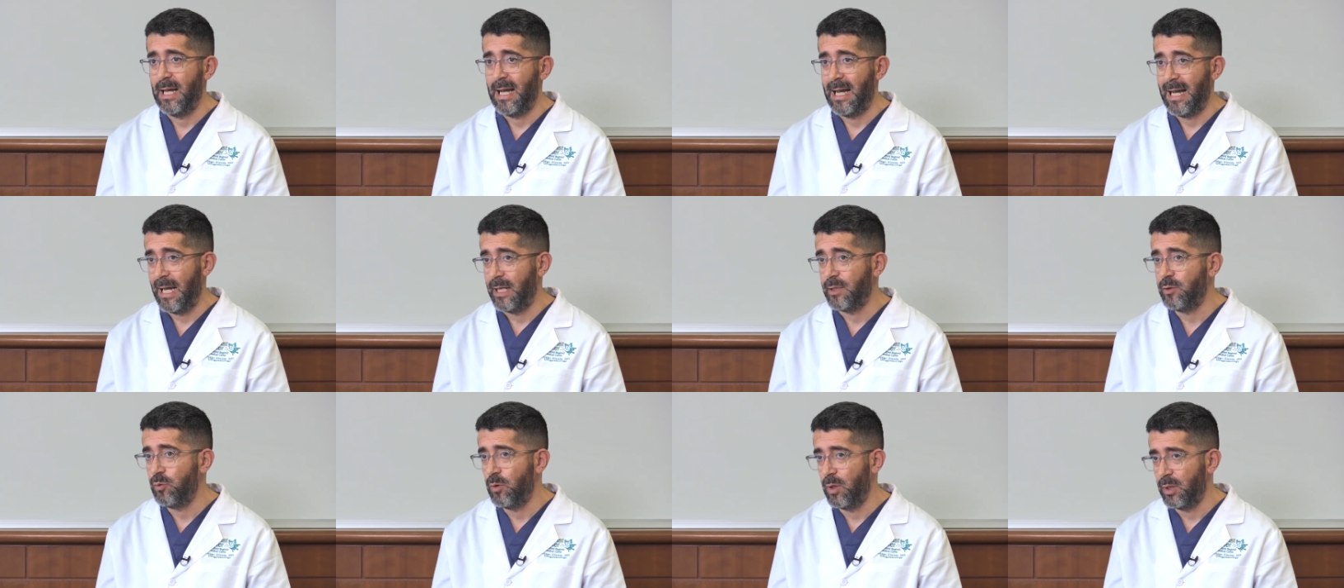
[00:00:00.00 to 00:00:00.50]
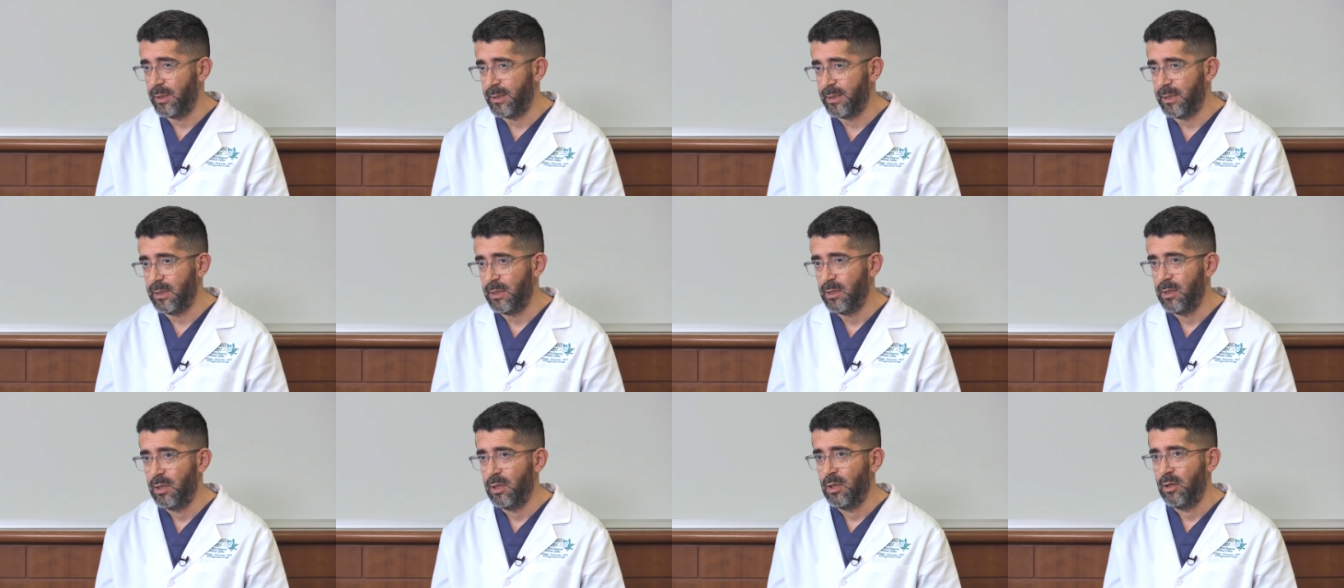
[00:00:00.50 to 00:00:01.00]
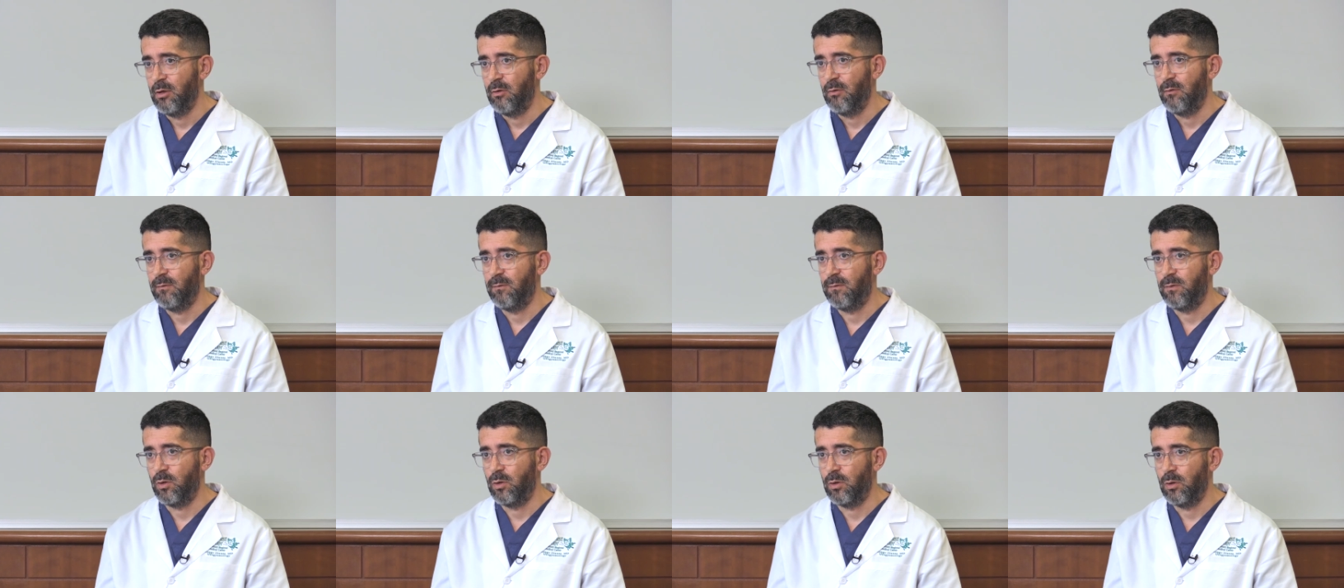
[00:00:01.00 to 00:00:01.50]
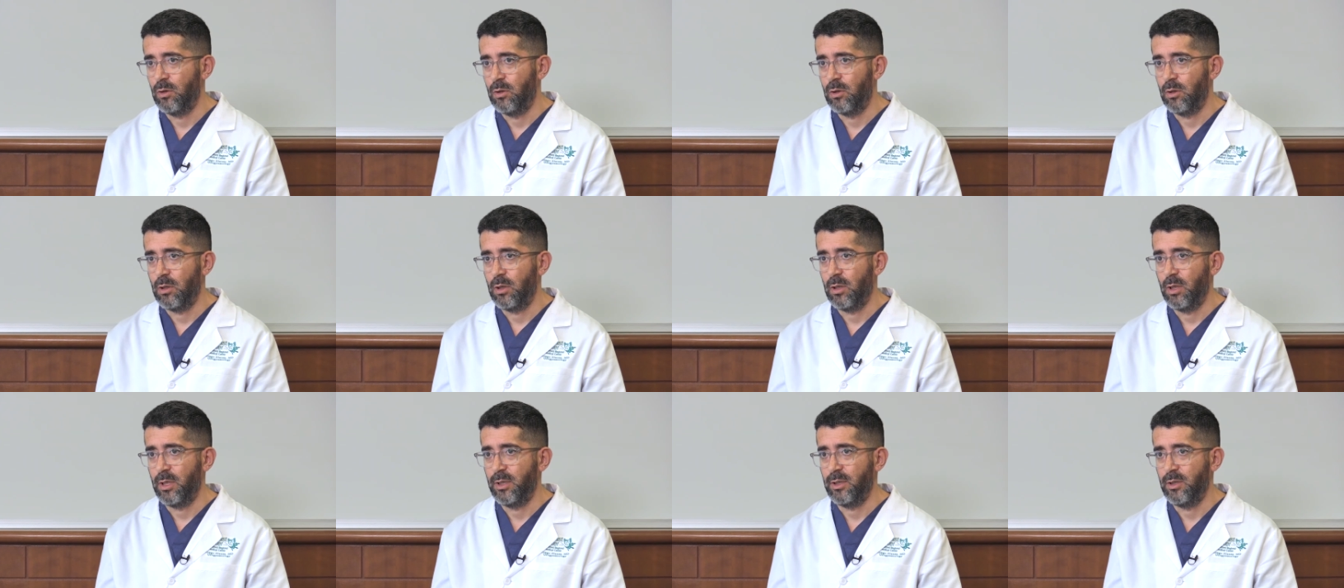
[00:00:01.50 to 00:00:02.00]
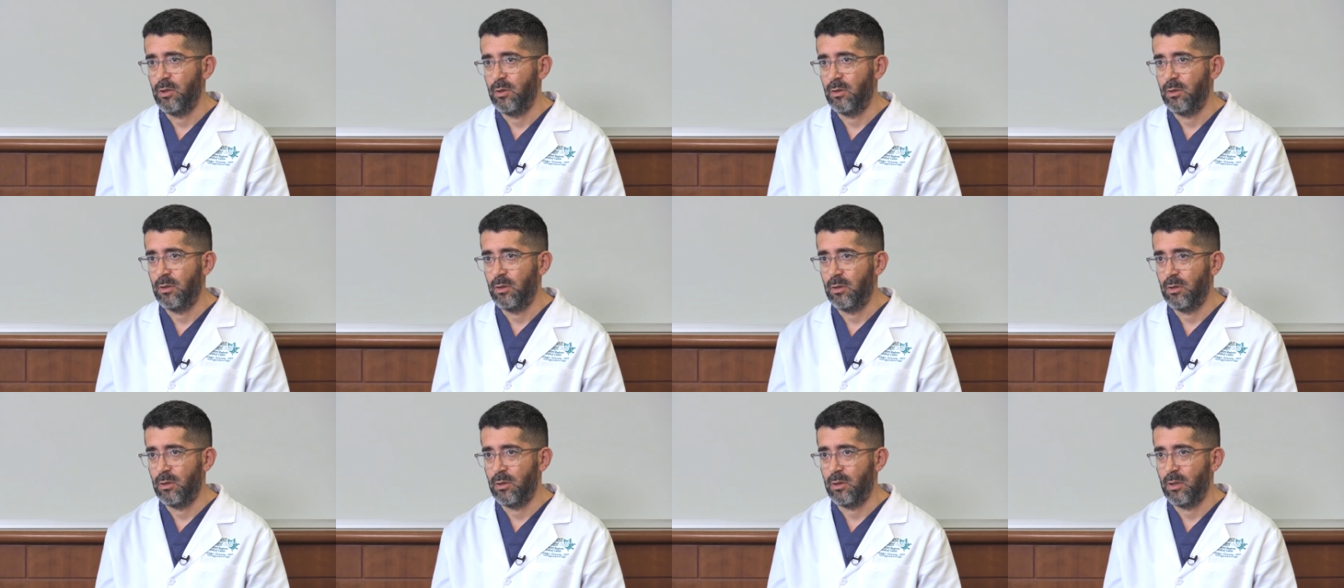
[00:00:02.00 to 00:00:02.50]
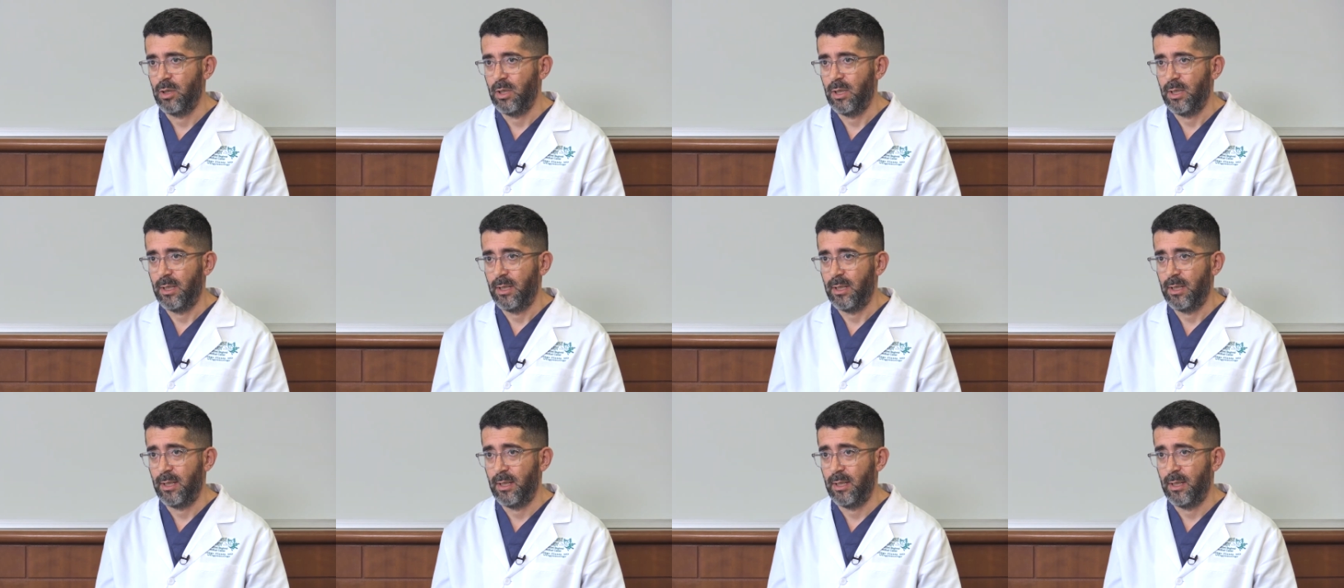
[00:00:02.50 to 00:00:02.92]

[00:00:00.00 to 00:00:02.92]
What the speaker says: annually for your